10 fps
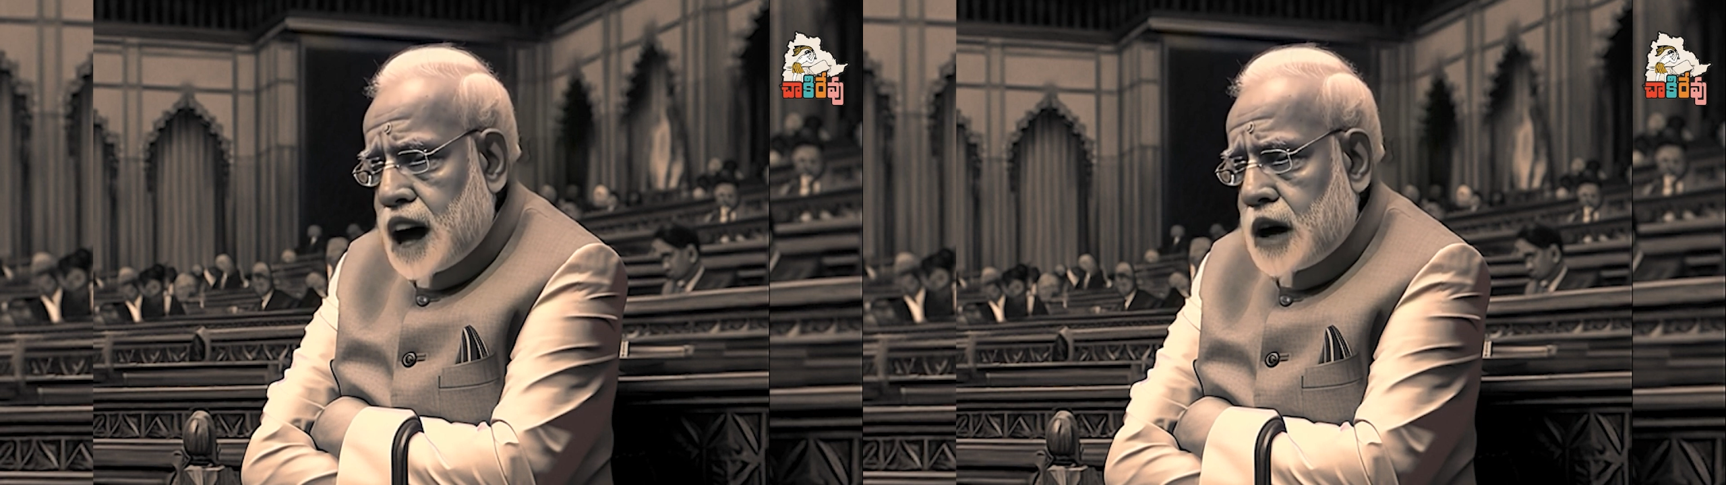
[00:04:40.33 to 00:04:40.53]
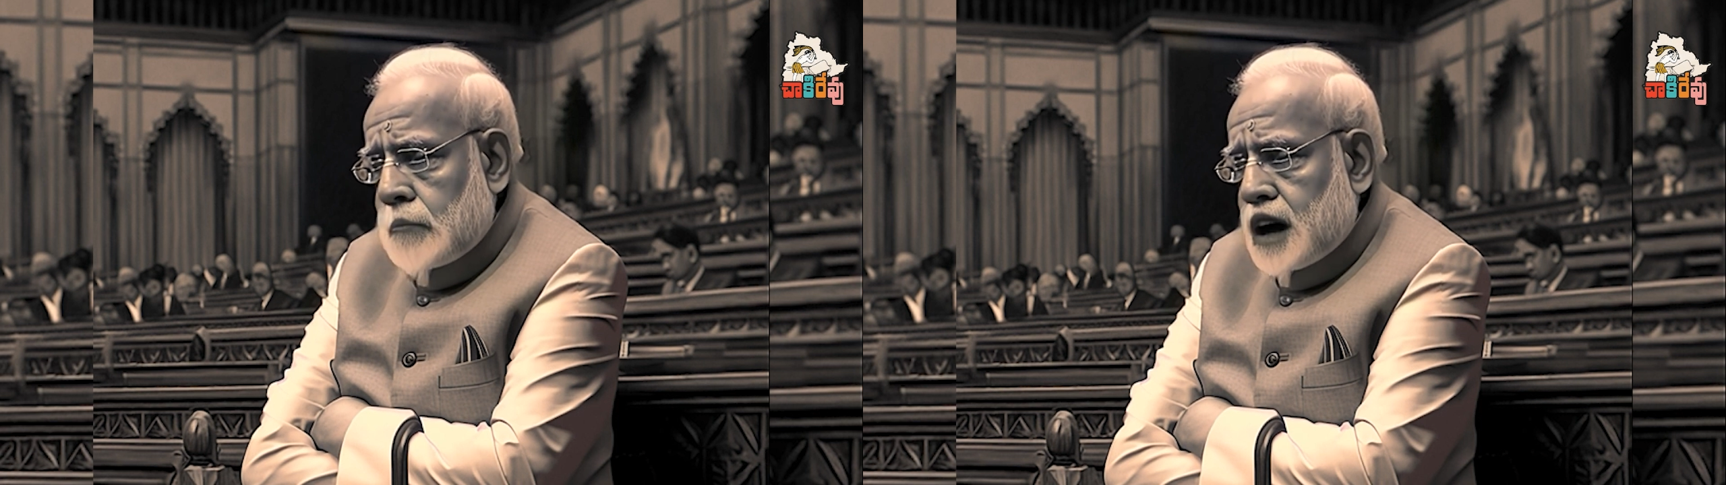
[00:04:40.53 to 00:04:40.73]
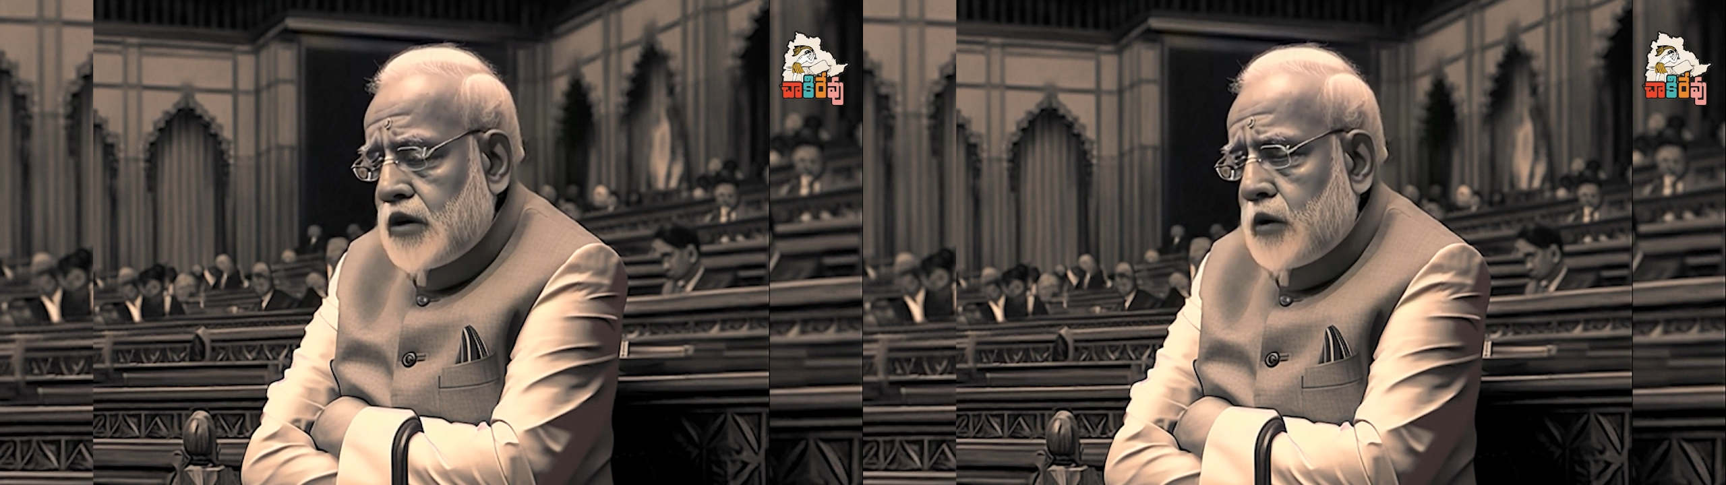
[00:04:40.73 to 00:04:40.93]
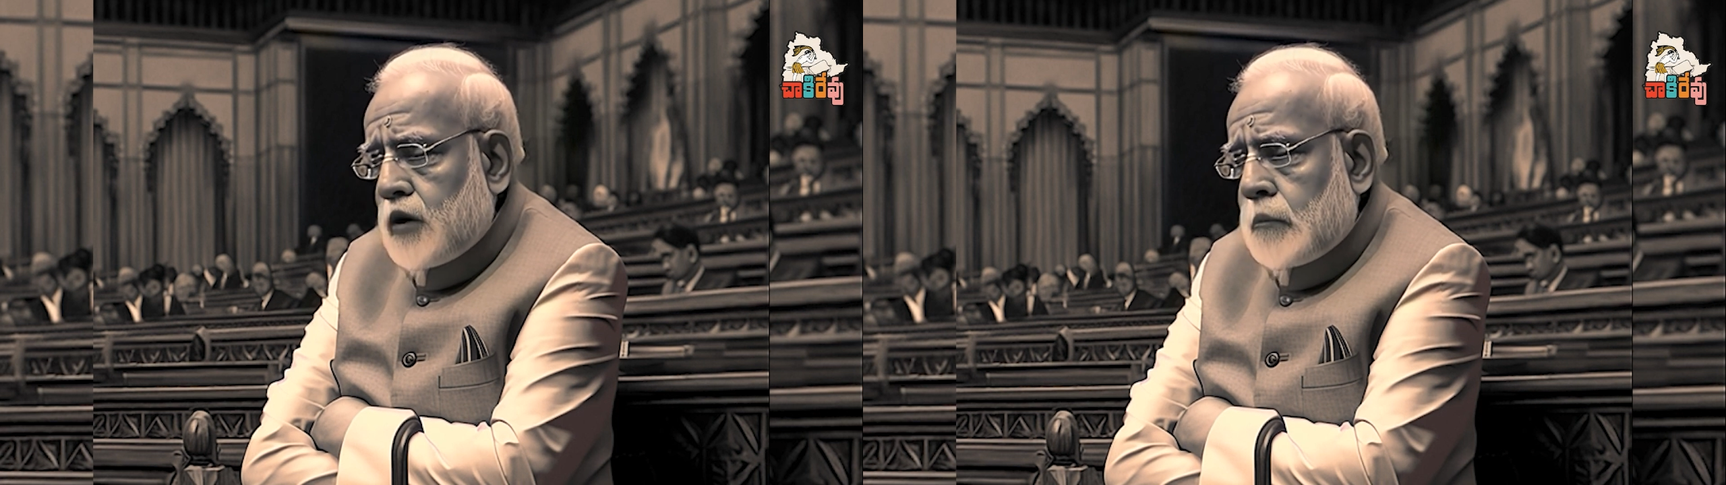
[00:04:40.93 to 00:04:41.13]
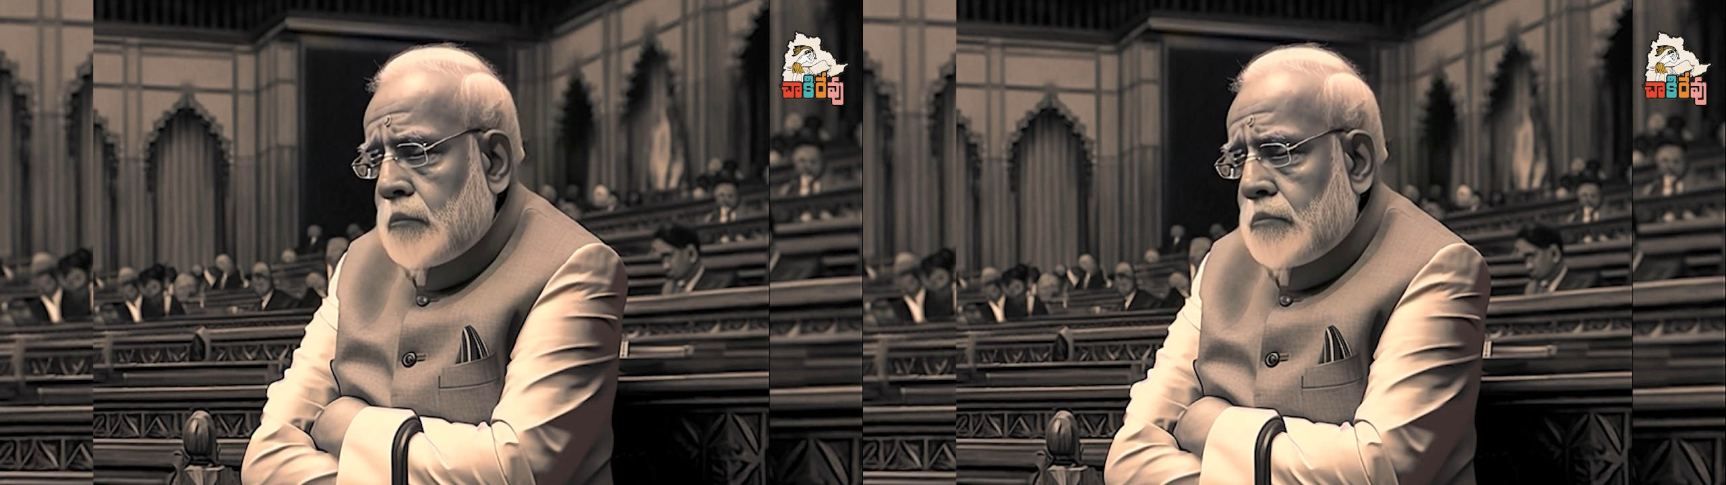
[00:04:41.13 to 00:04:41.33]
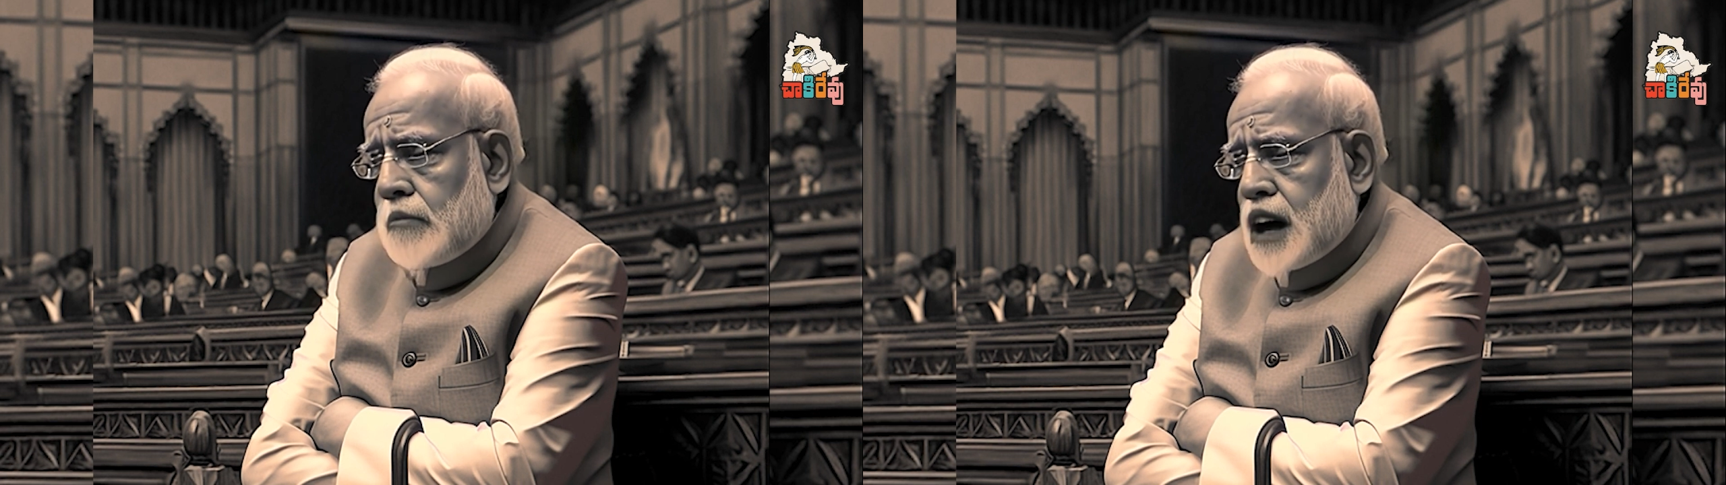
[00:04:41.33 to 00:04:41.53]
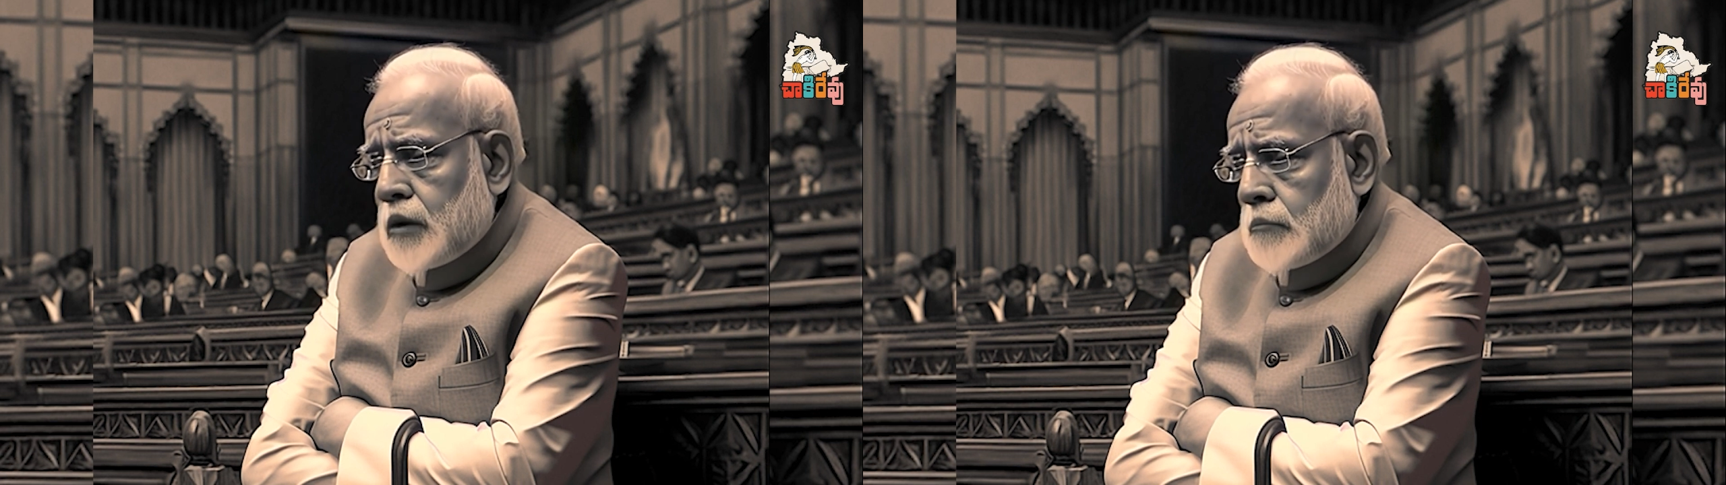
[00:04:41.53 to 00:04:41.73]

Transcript: I am not corrupt. I